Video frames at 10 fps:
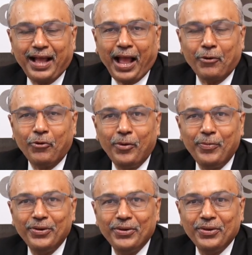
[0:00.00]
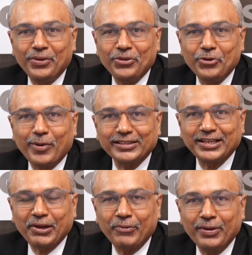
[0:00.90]
I hope you must
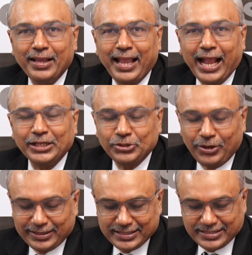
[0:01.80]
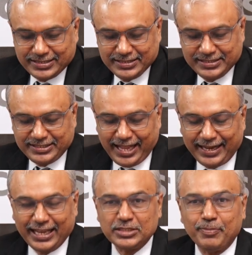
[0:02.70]
have enjoyed this
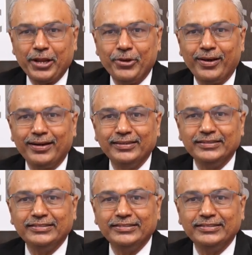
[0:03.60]
staircase maneuver.